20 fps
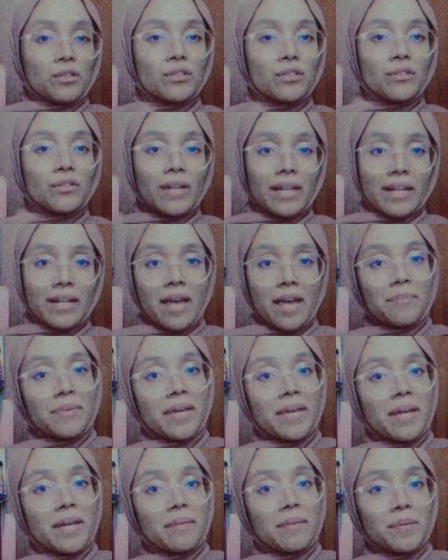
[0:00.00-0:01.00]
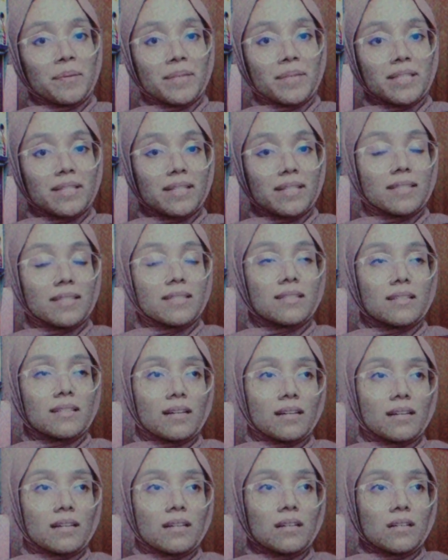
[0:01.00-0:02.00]
you do an Airbnb business,
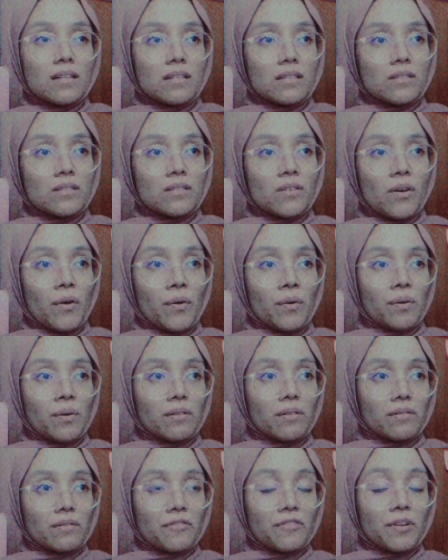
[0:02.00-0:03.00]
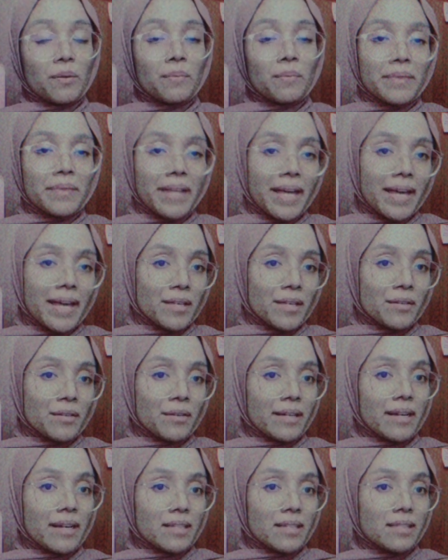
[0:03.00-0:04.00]
so from there you
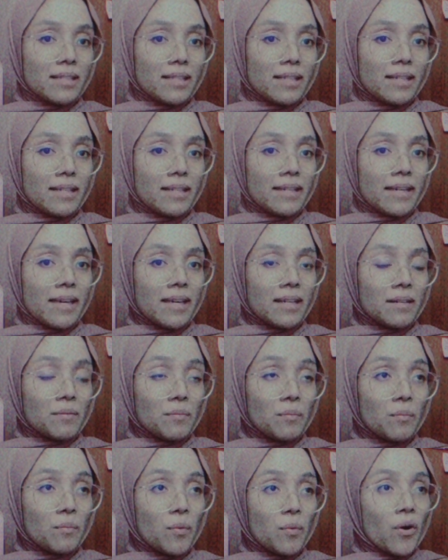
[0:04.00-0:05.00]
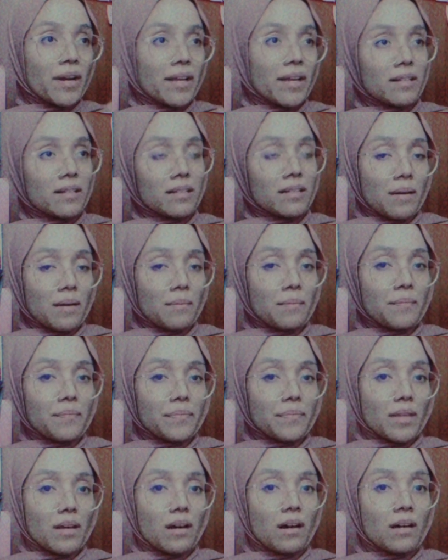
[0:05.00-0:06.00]
can actually gain more income
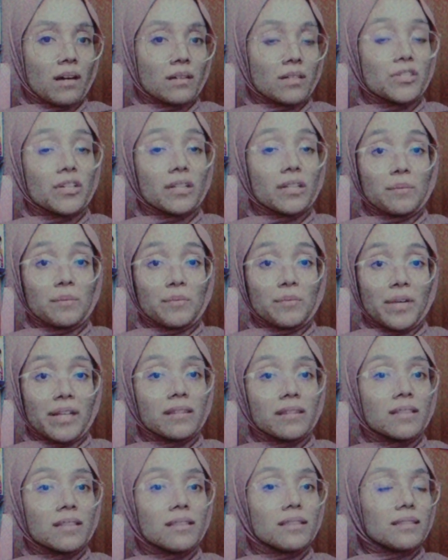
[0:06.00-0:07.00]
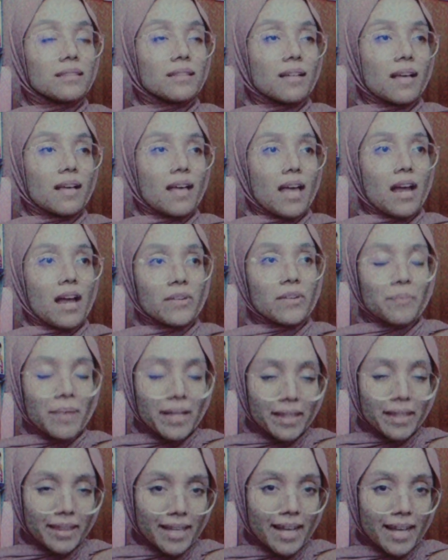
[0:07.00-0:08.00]
on the short-term rental every
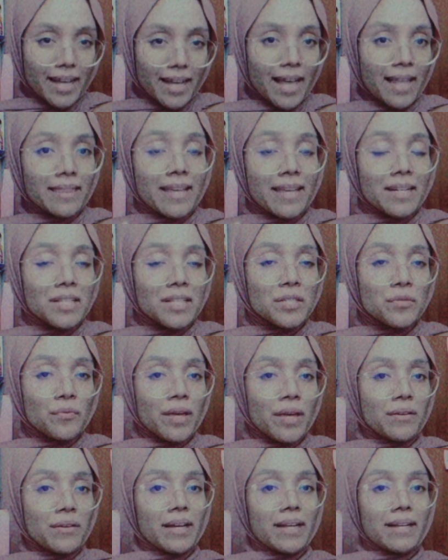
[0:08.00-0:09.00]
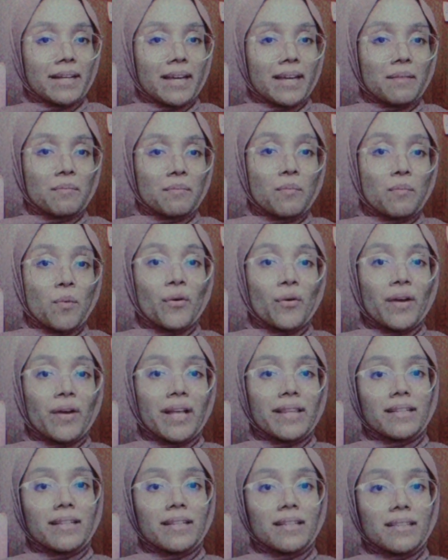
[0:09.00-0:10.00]
month, and that is where you can gain more
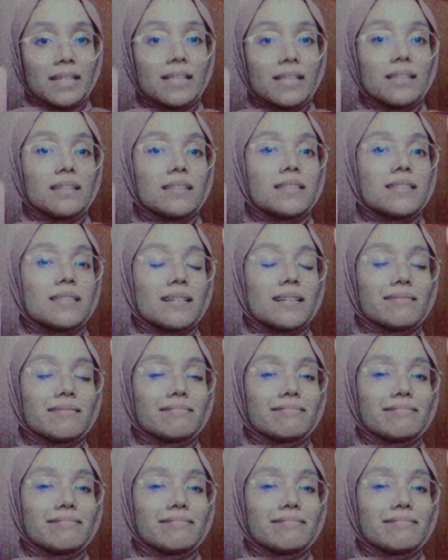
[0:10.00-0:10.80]
rental yields